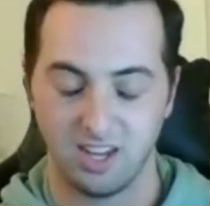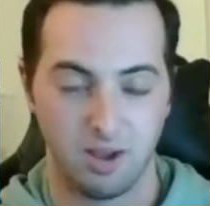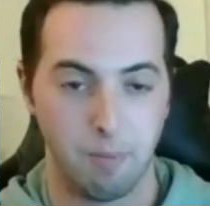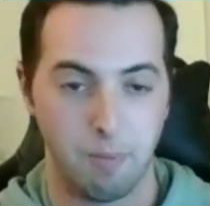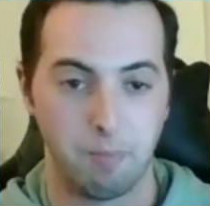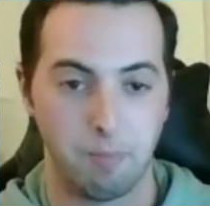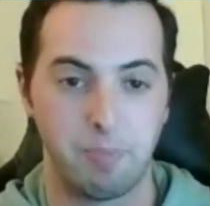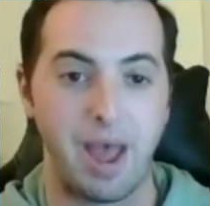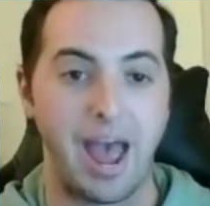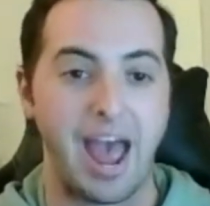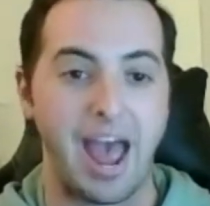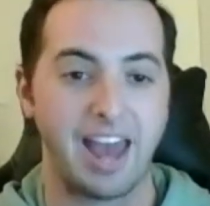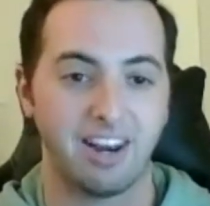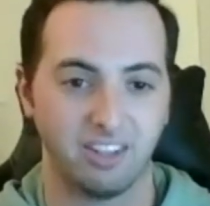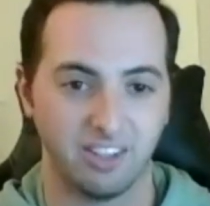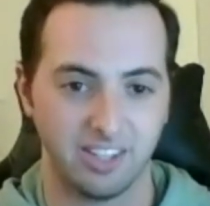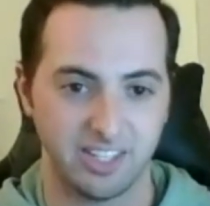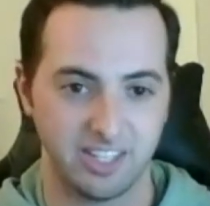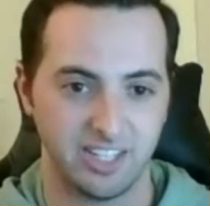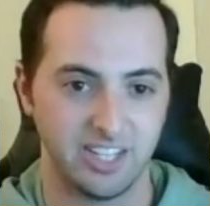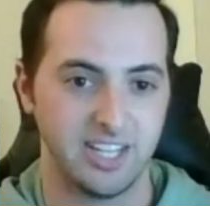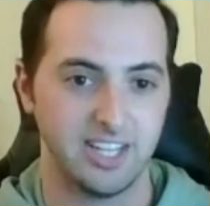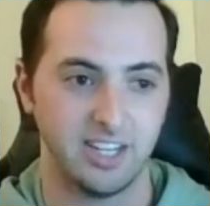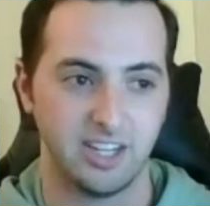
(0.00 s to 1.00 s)
badly
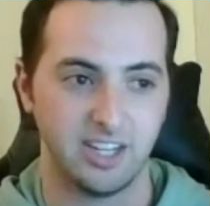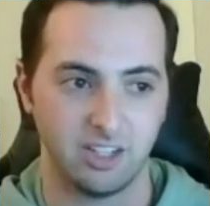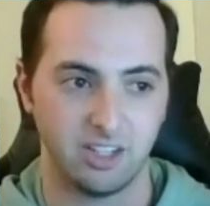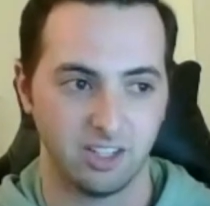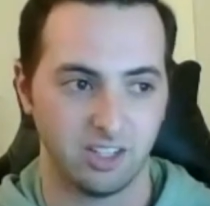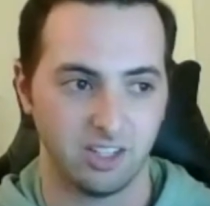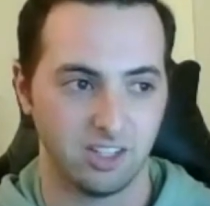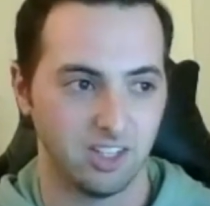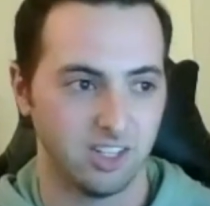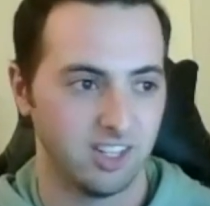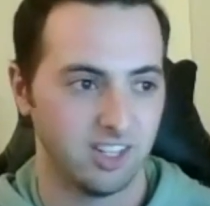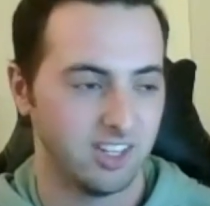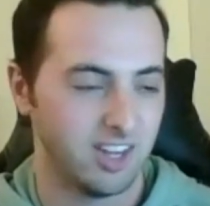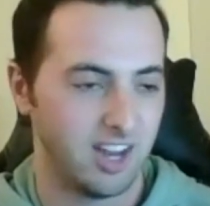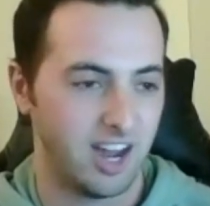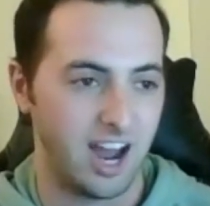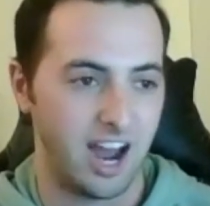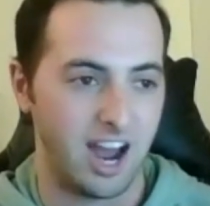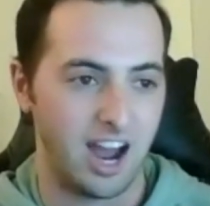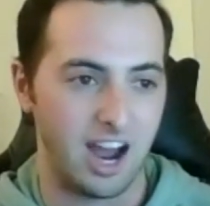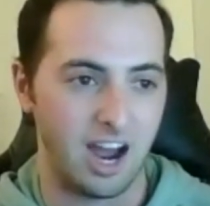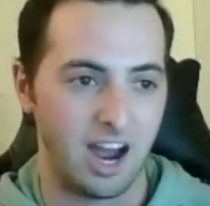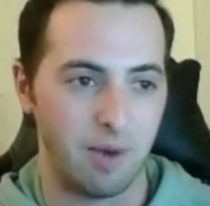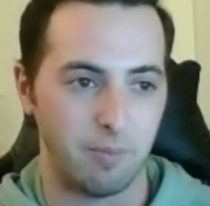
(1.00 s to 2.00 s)
needed.
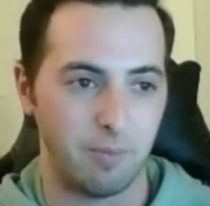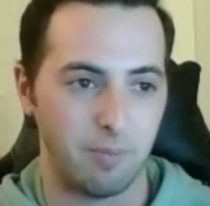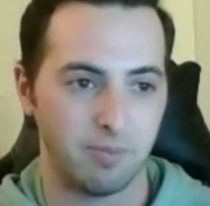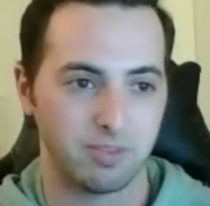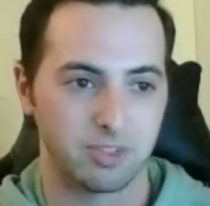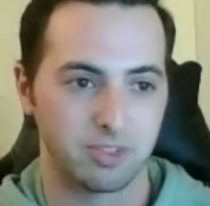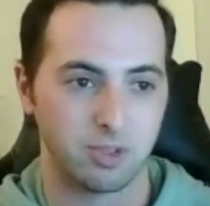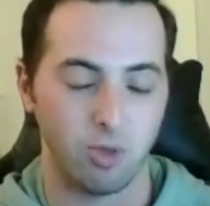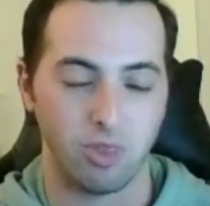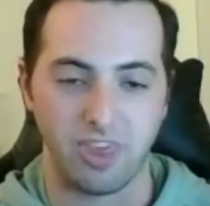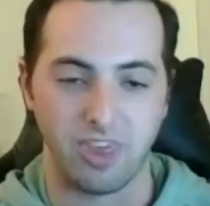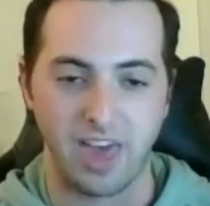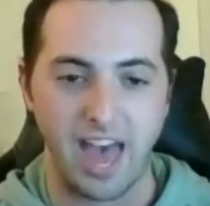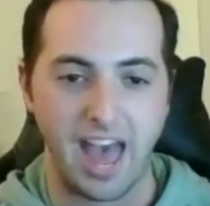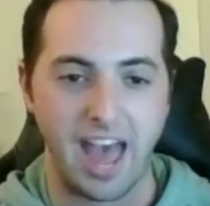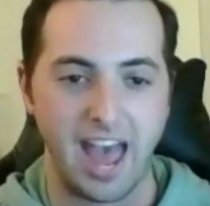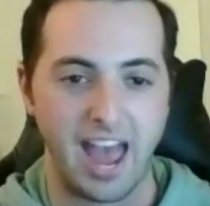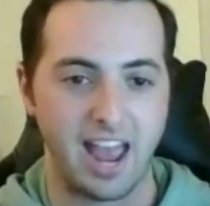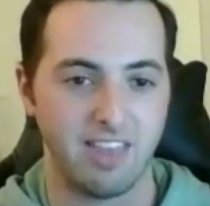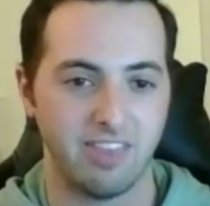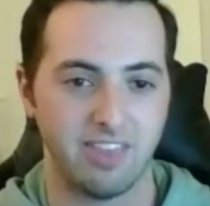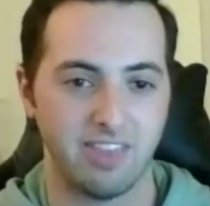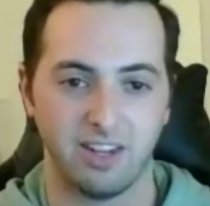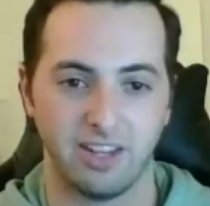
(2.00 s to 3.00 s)
So
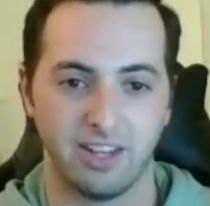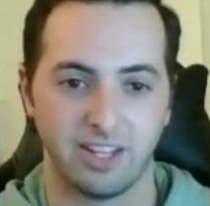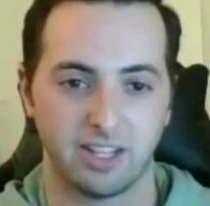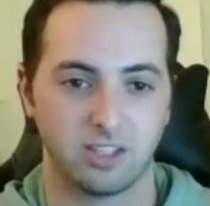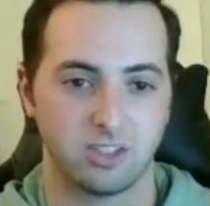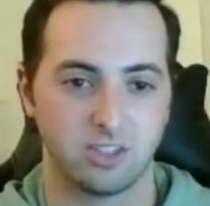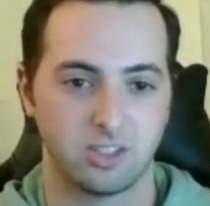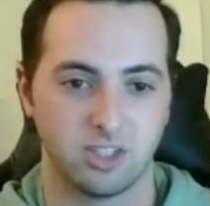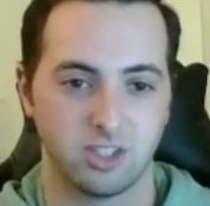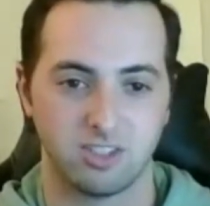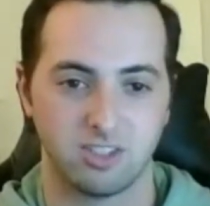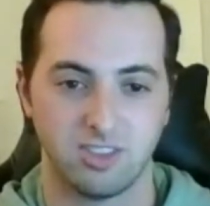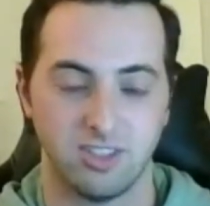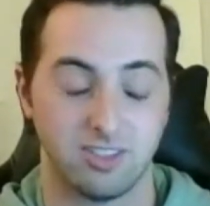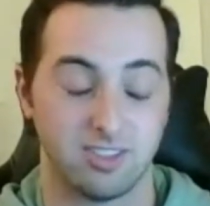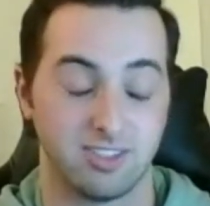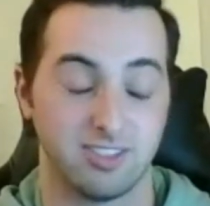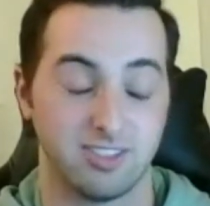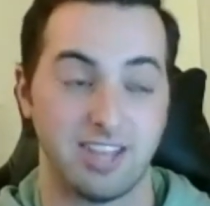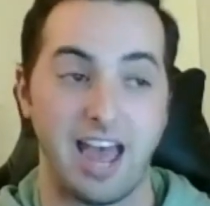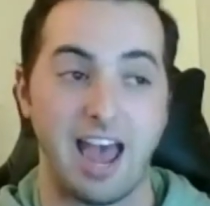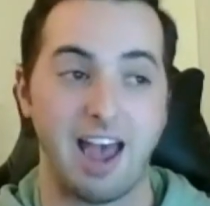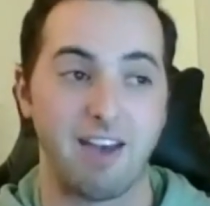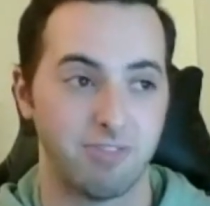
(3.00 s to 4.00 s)
that, and like just the
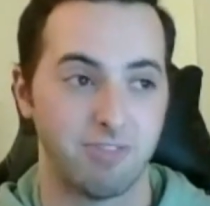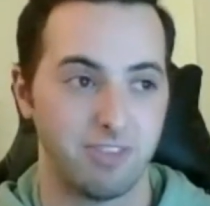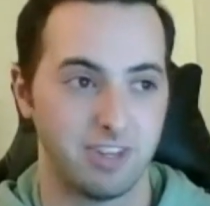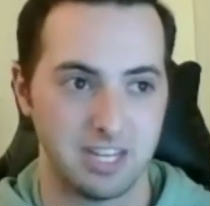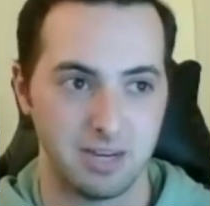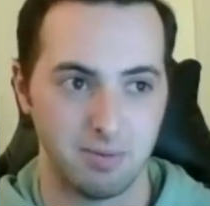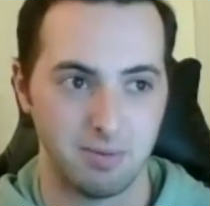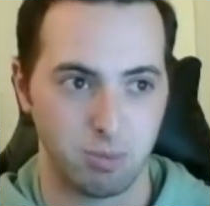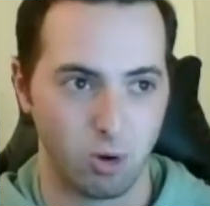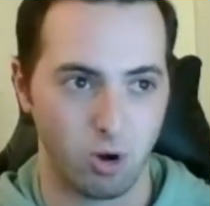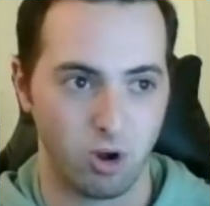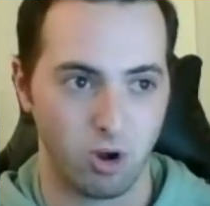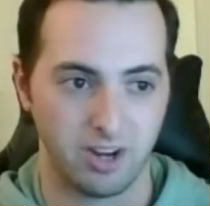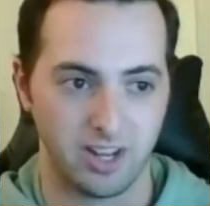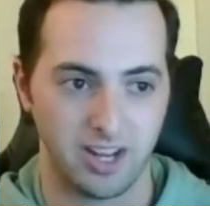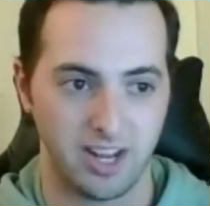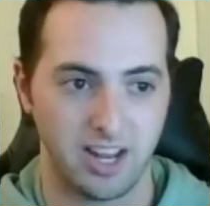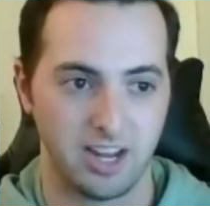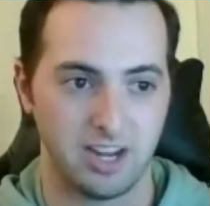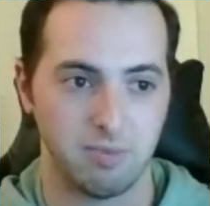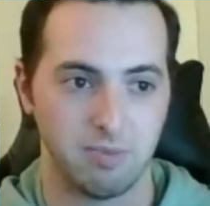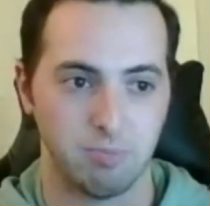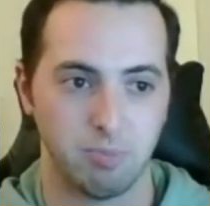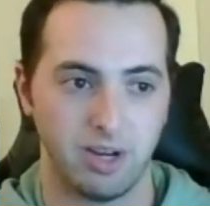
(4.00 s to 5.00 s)
staff that he brought
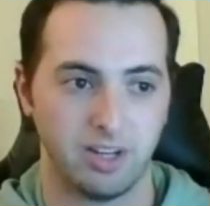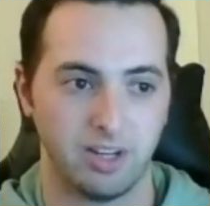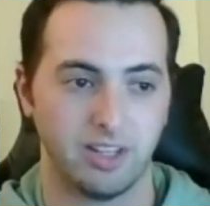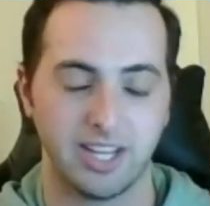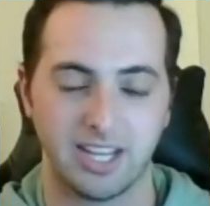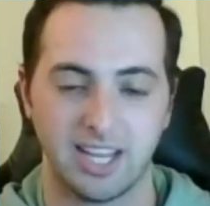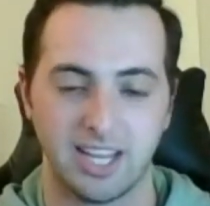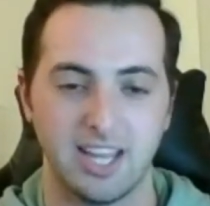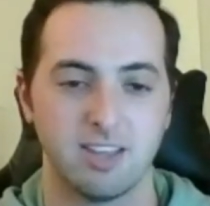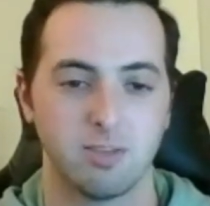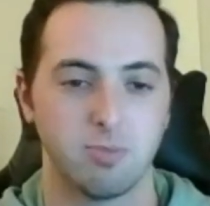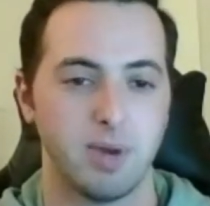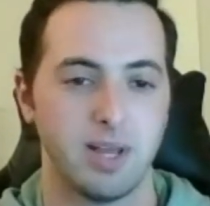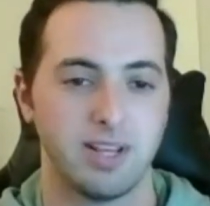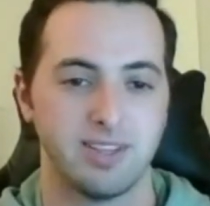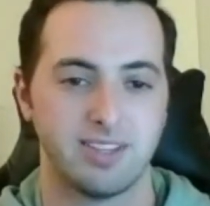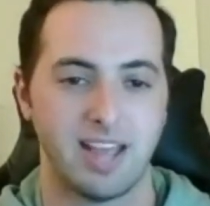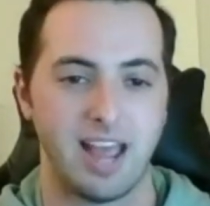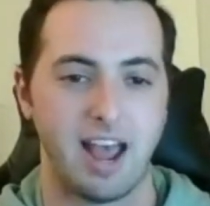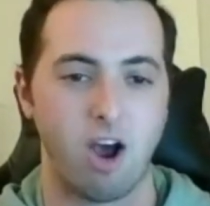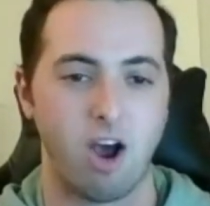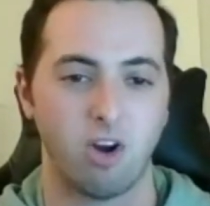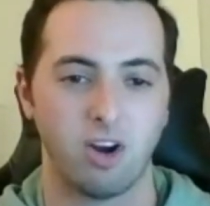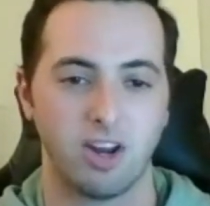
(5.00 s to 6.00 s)
in, but like his
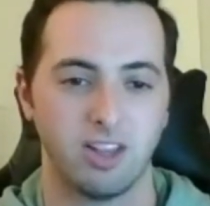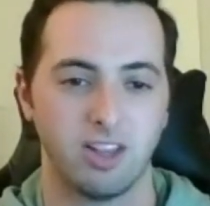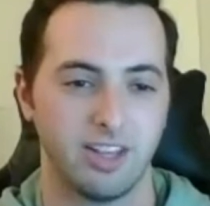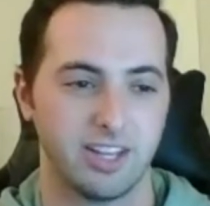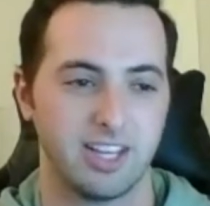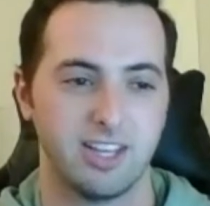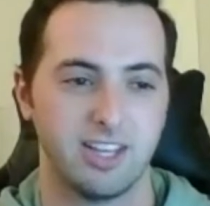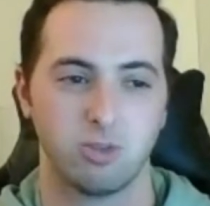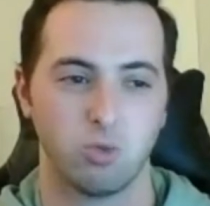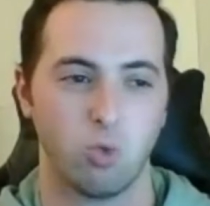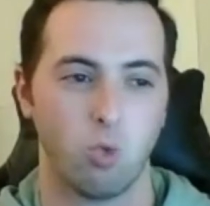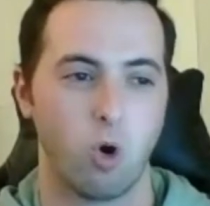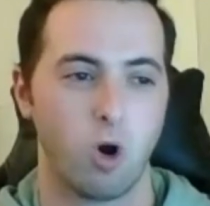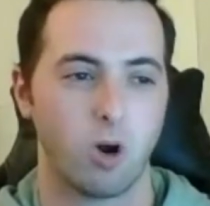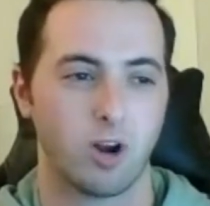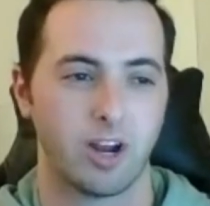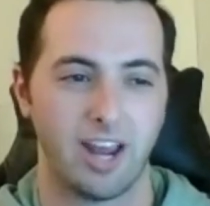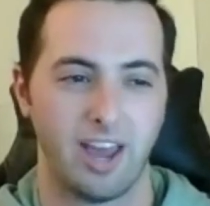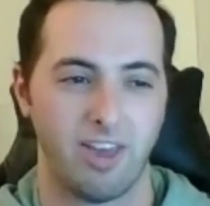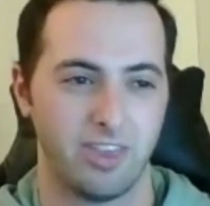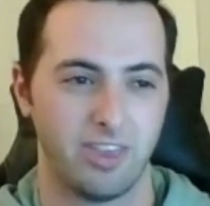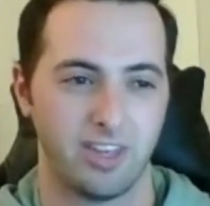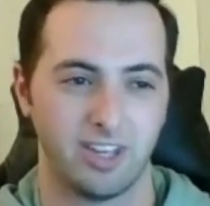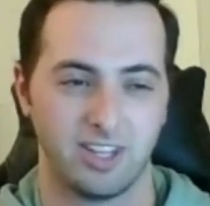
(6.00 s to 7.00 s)
mentality, like his work
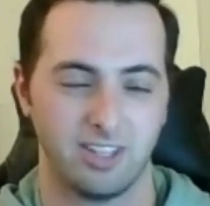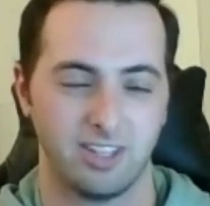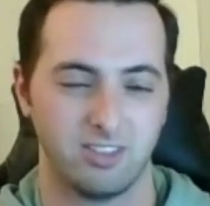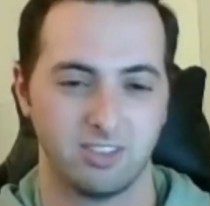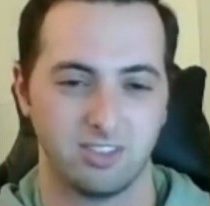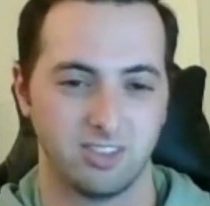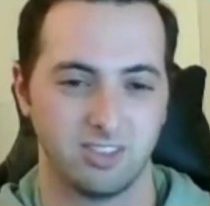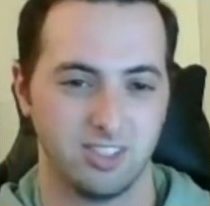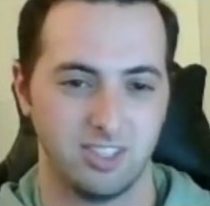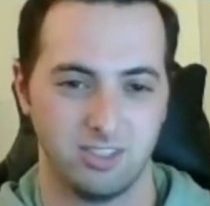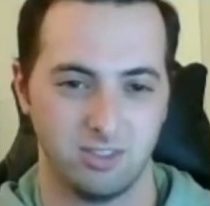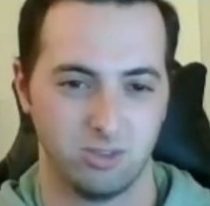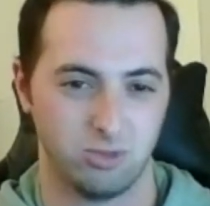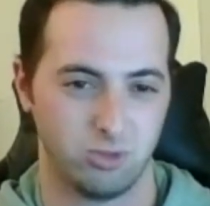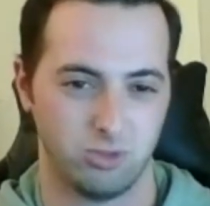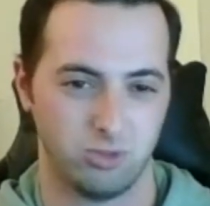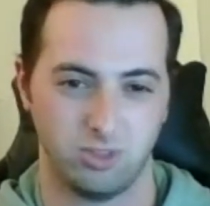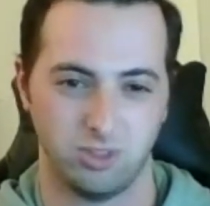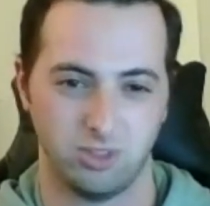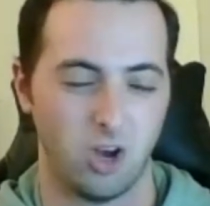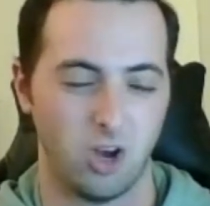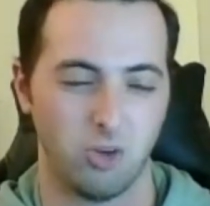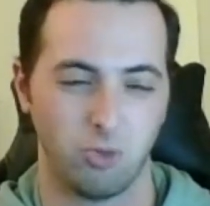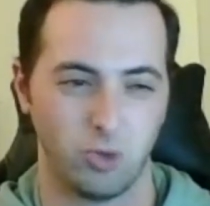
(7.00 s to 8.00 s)
ethic is
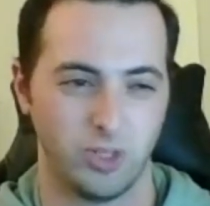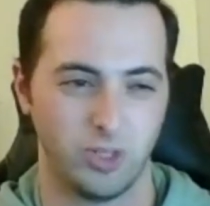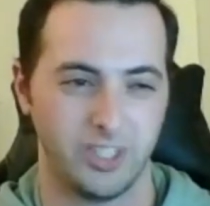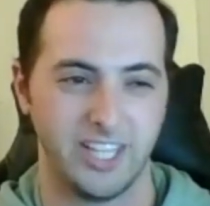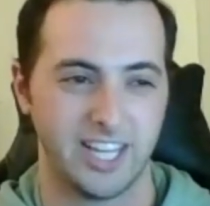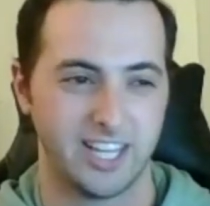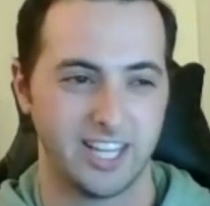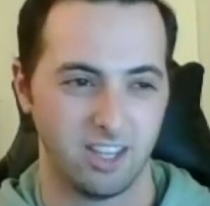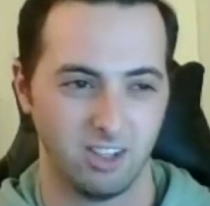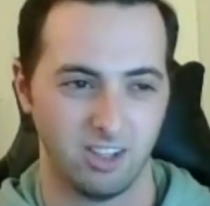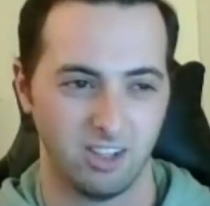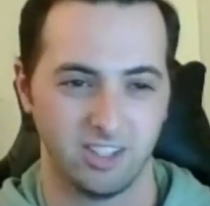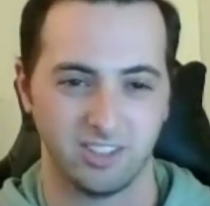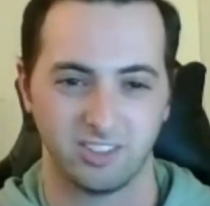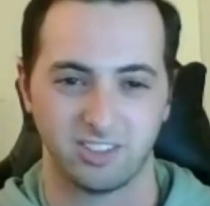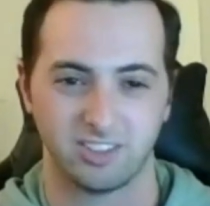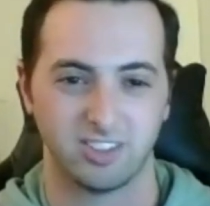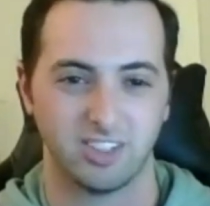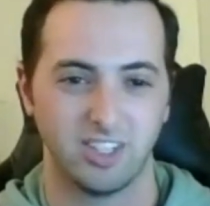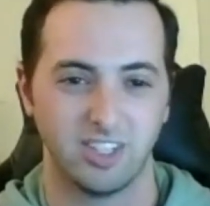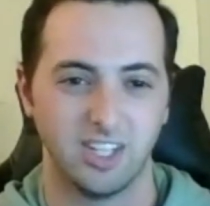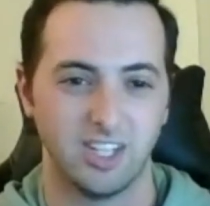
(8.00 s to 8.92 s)
ridiculous.